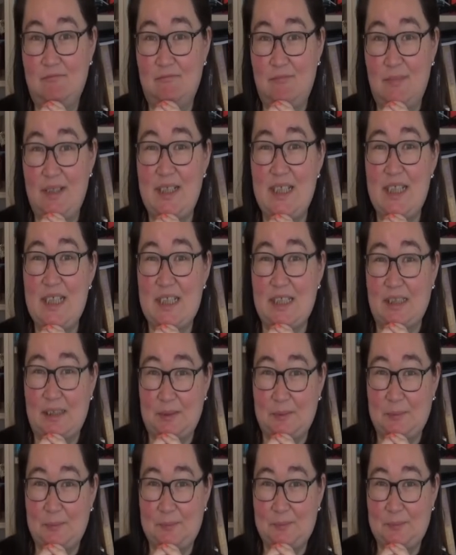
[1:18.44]
my
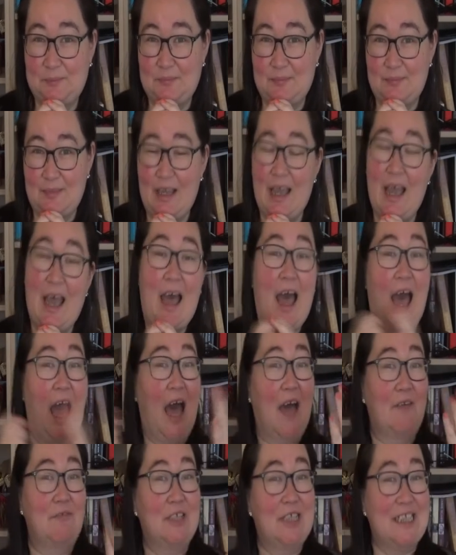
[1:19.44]
knitting.
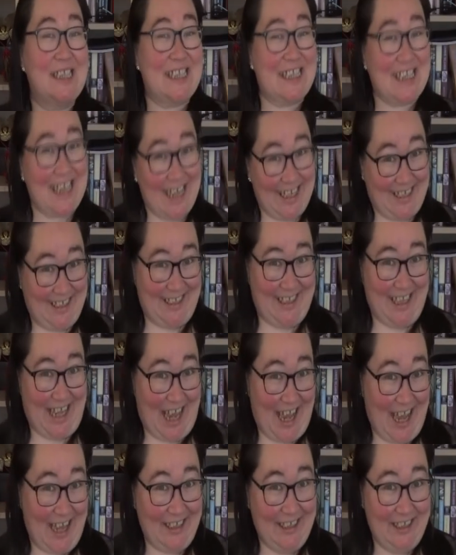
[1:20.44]
Having said
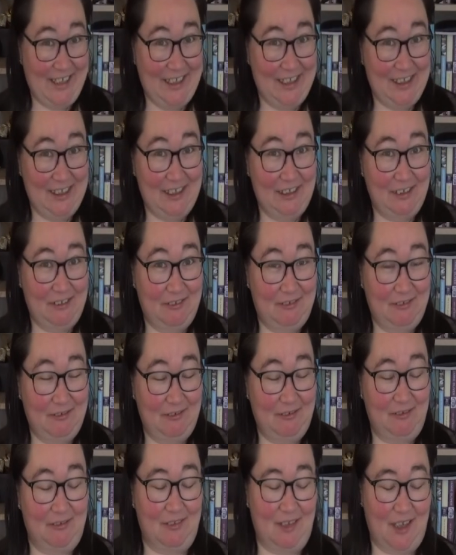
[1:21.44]
that,
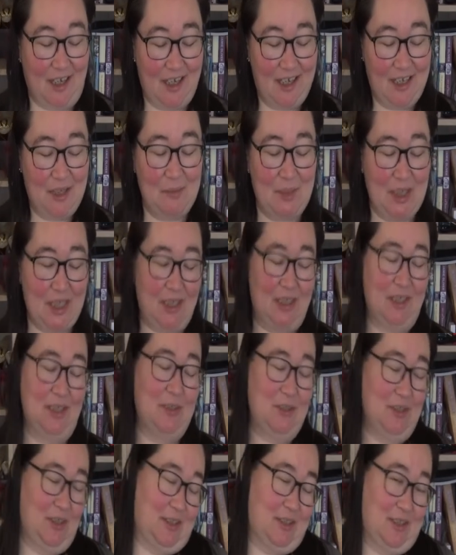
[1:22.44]
I am a liar
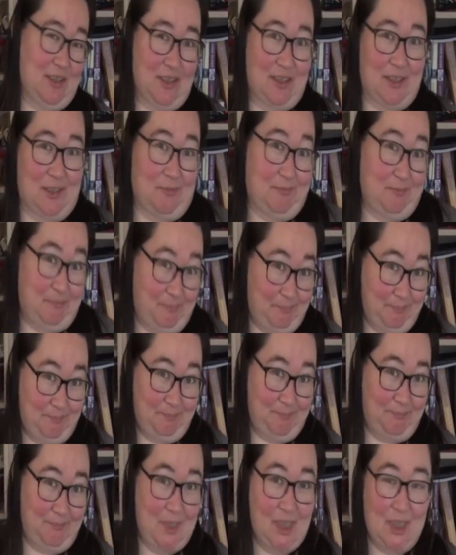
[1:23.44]
of lies.
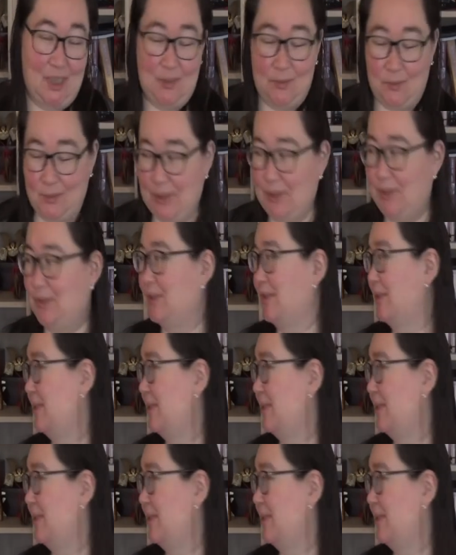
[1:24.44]
We all